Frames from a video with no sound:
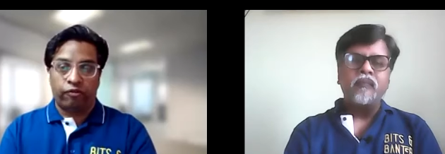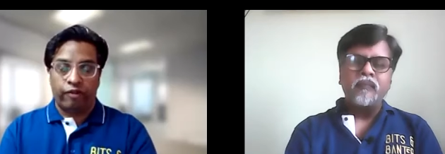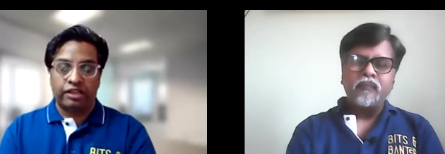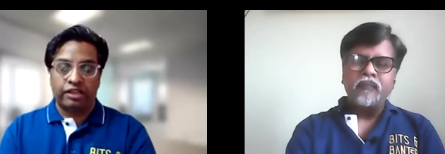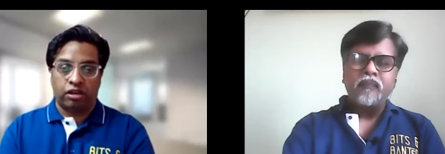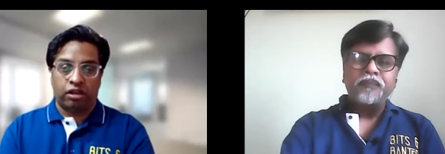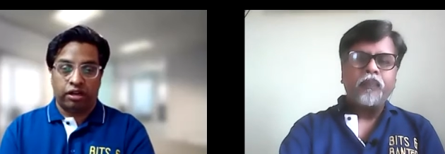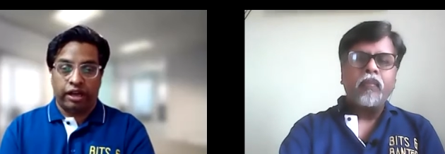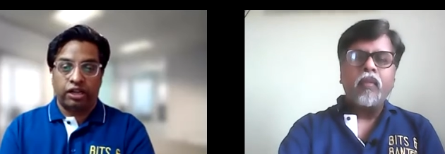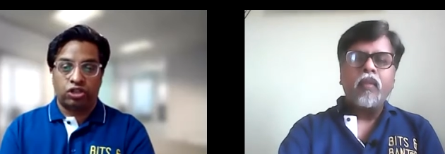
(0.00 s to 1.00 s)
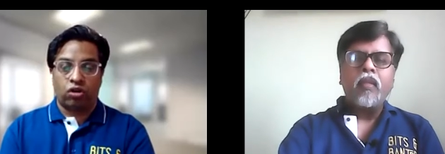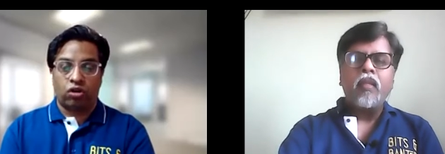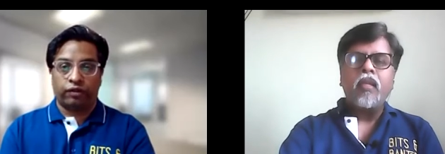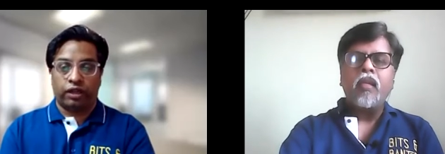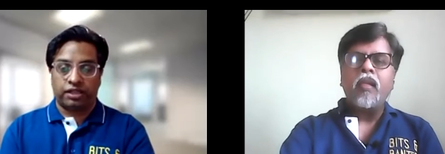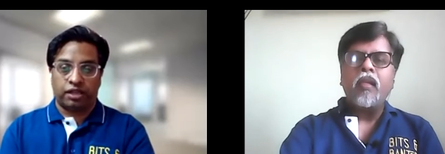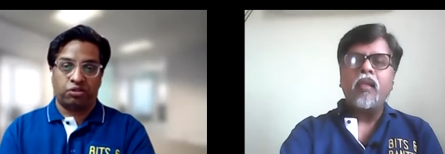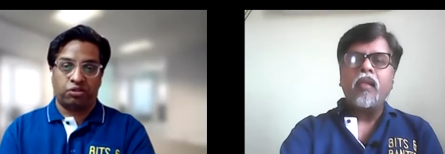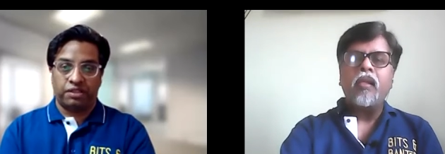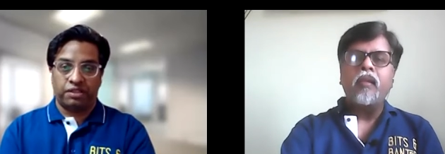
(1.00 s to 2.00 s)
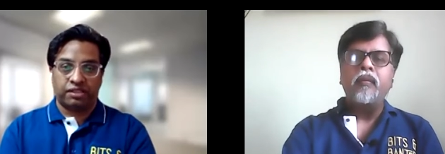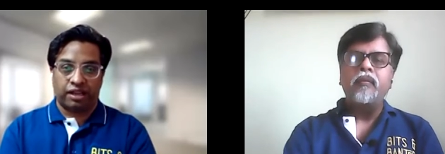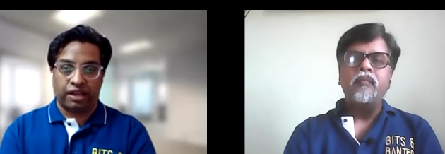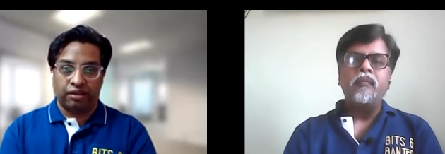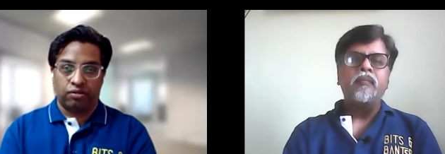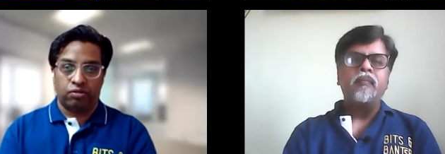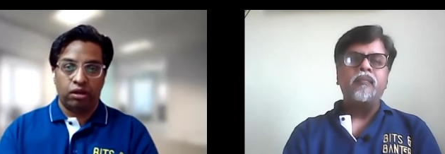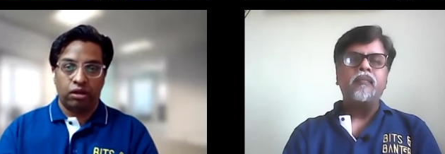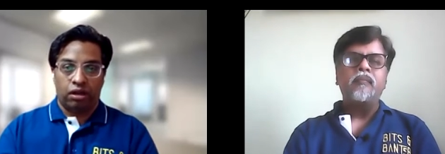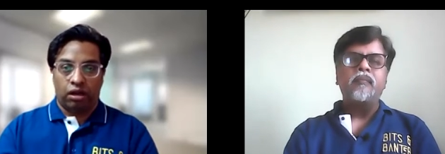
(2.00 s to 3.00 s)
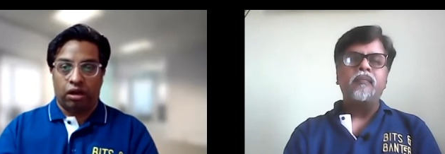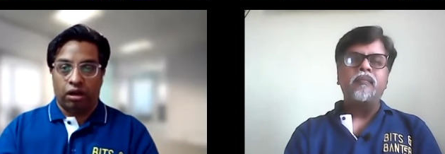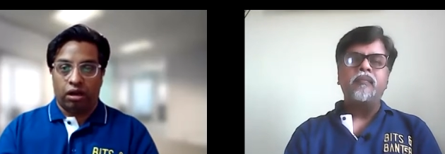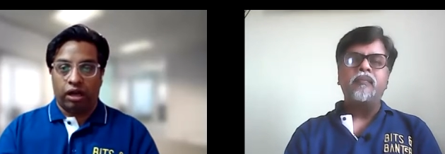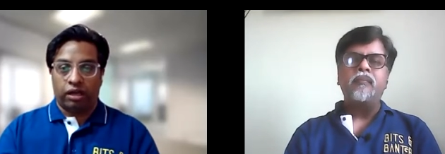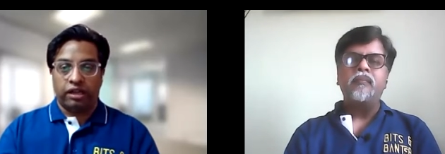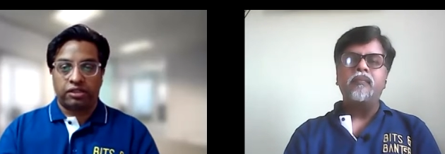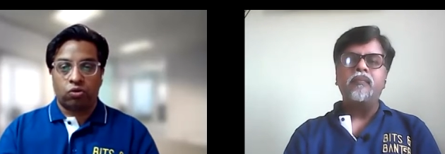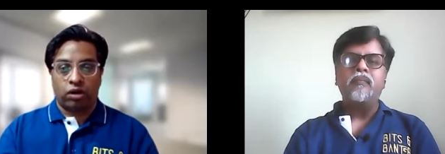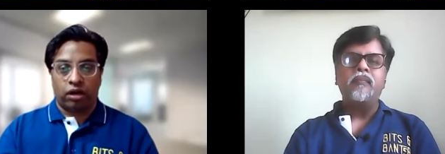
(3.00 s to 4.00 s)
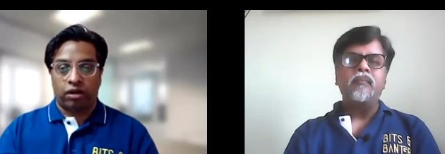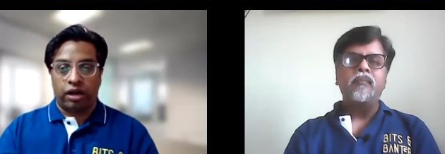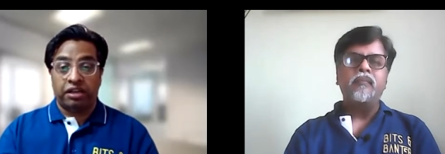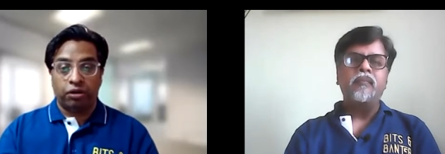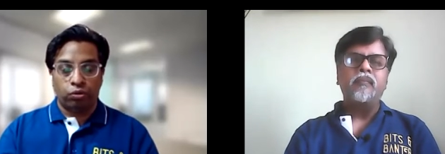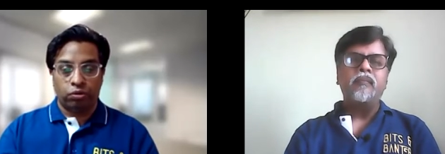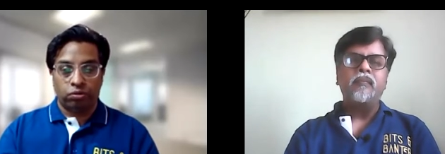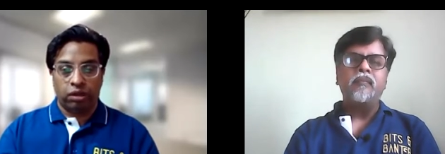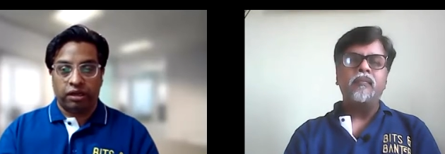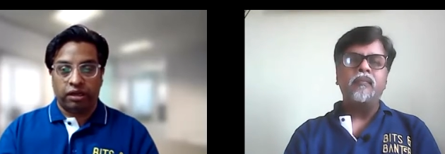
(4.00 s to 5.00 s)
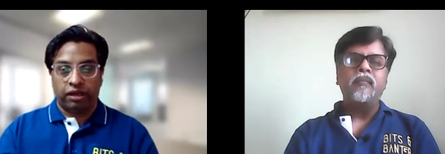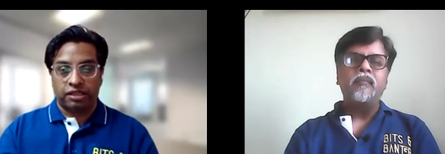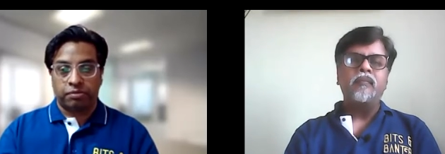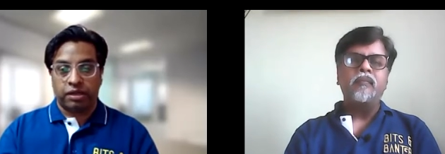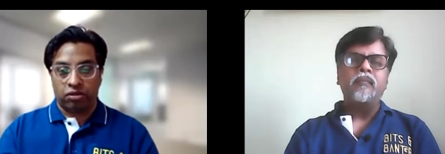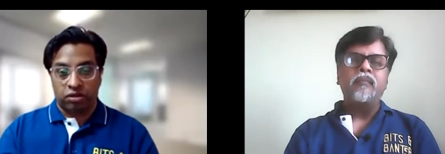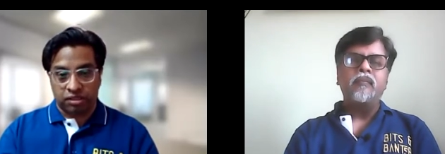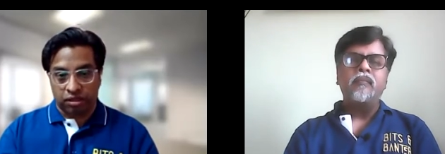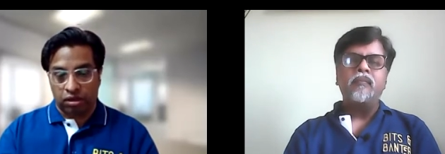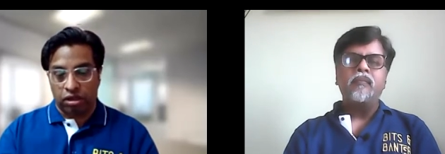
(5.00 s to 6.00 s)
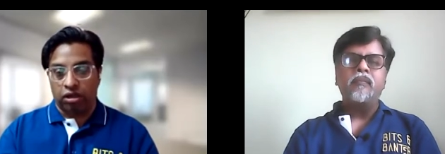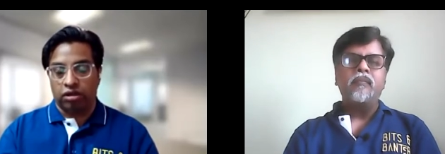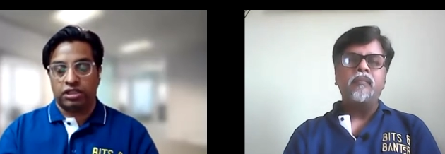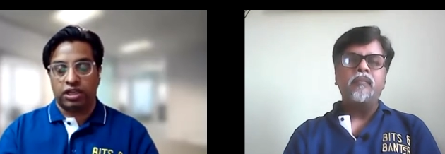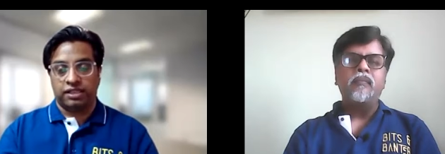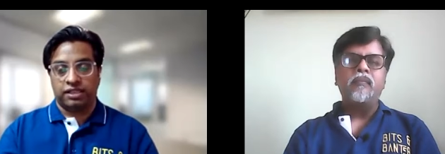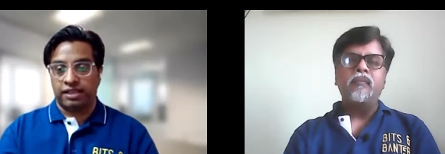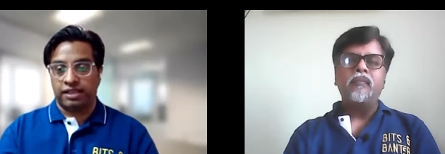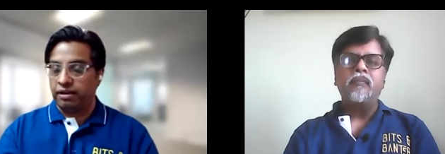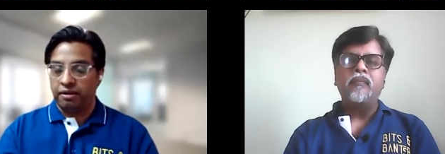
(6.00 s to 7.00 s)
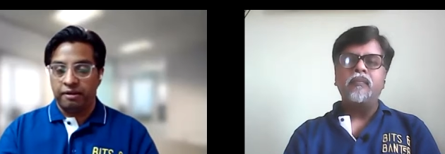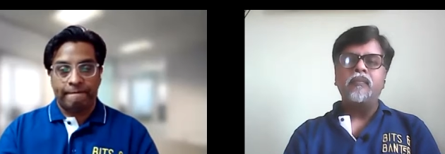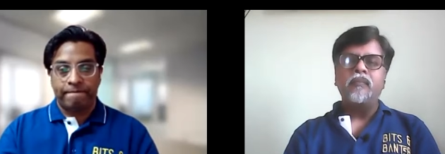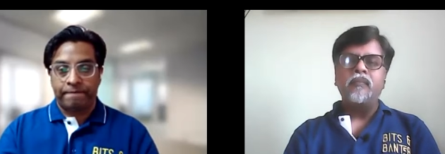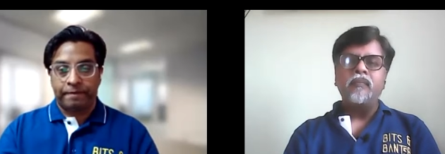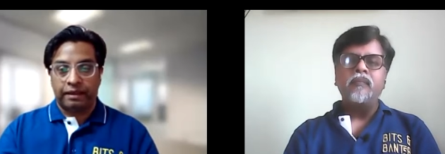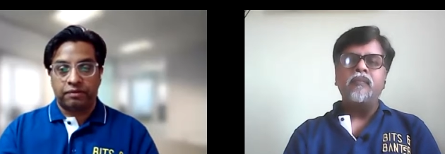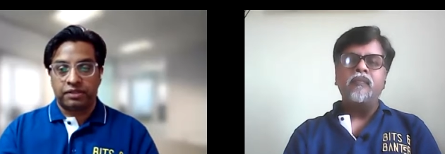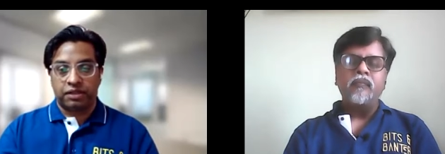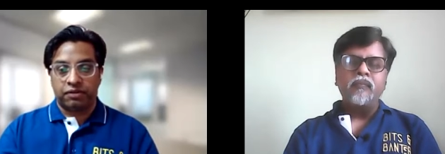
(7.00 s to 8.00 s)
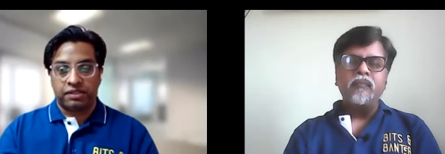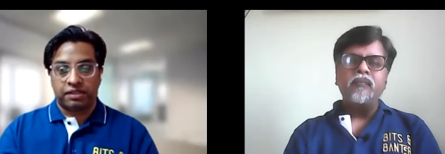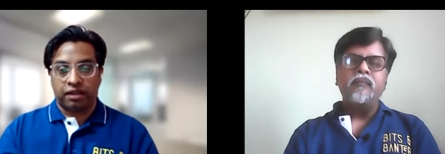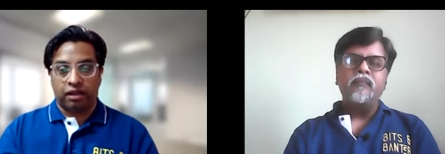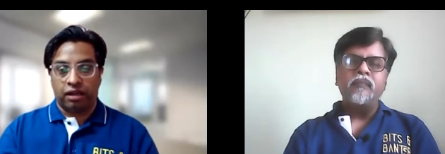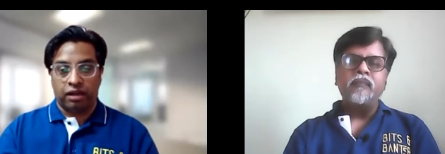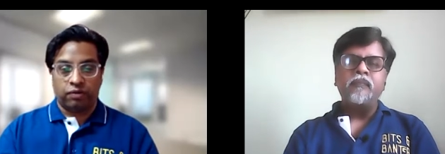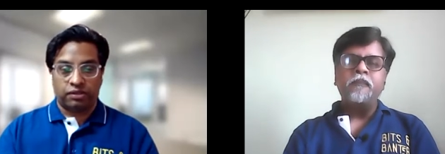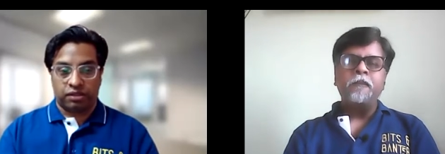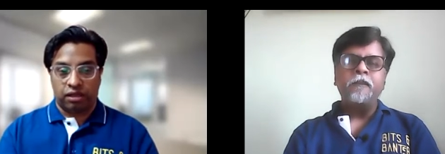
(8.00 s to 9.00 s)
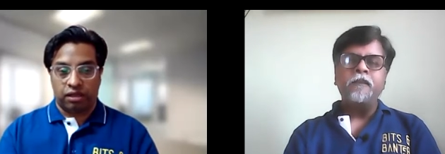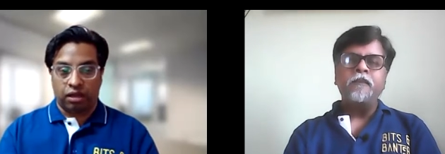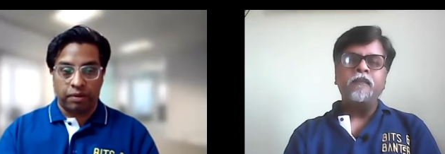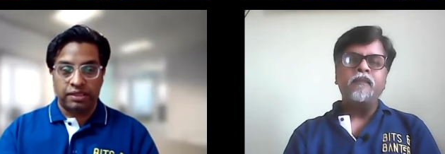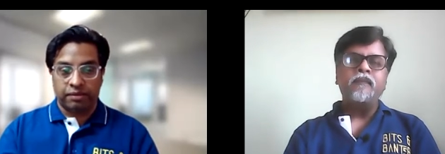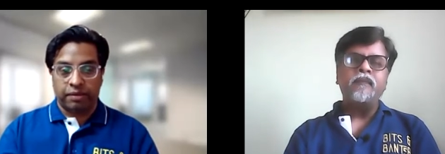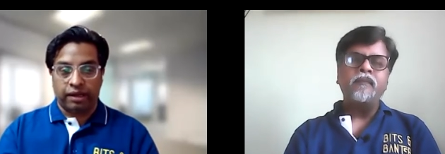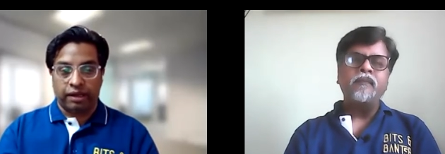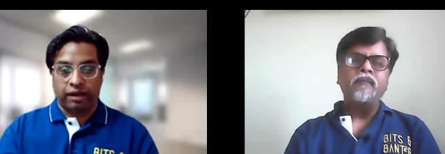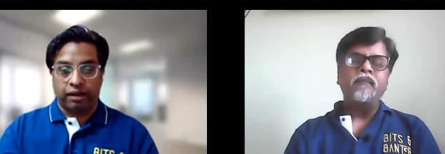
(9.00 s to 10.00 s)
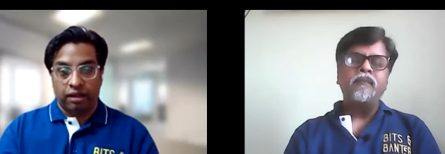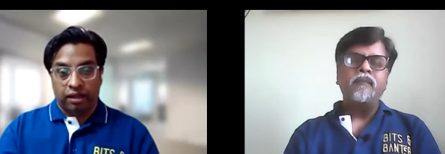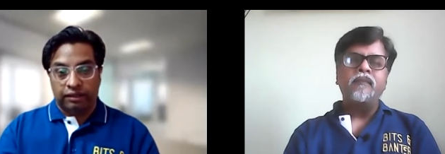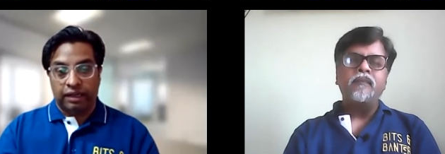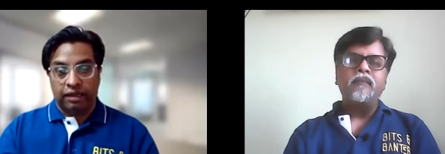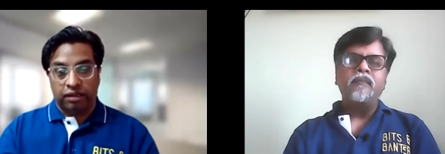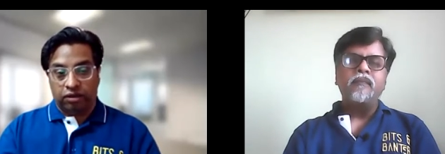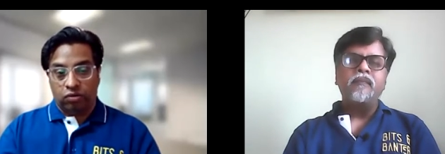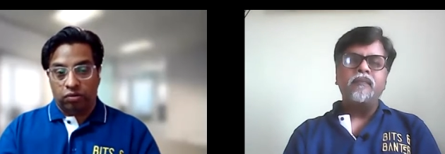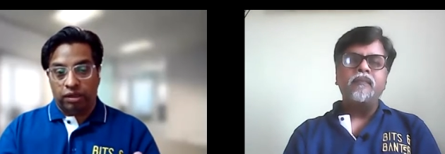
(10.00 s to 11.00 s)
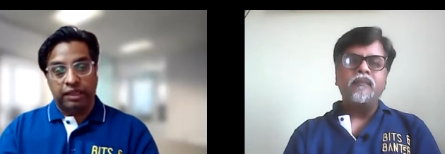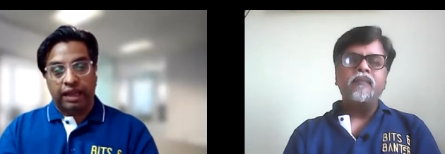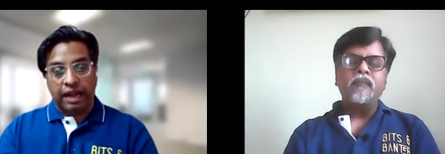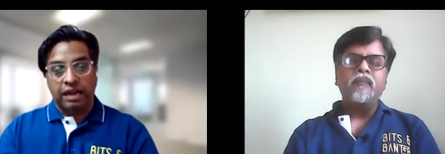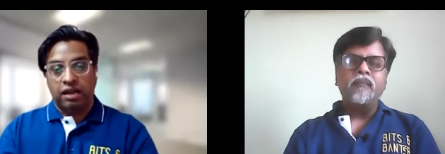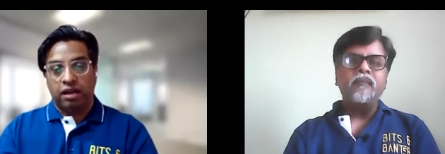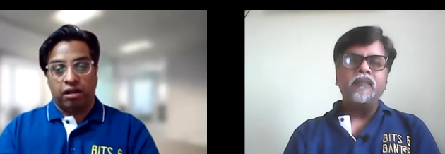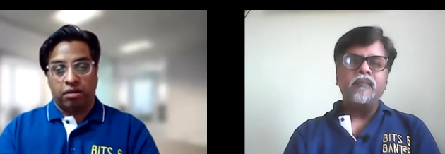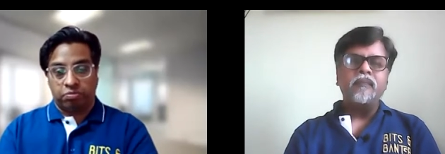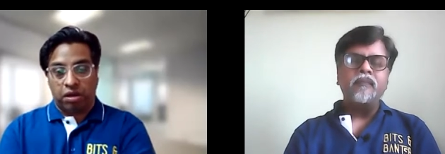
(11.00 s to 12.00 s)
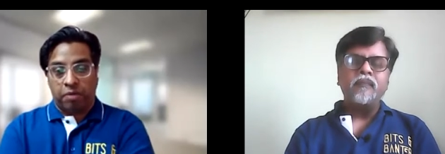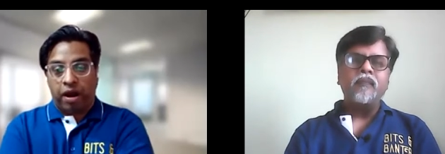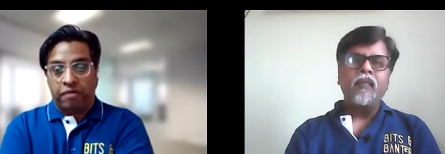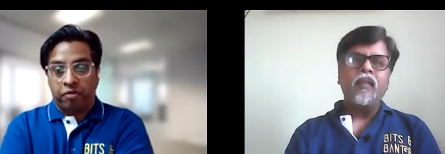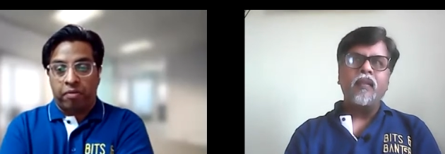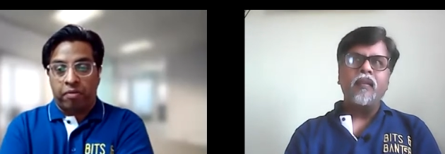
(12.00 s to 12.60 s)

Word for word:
Speaker 1: fell an eight shot of the century, which is again, you know, uh, a great score, and ninety-two in a test match on a uh, on a chasing side. It was it was uh, it was uh, amazing batting, and then, you know, in the end. Uh, apart from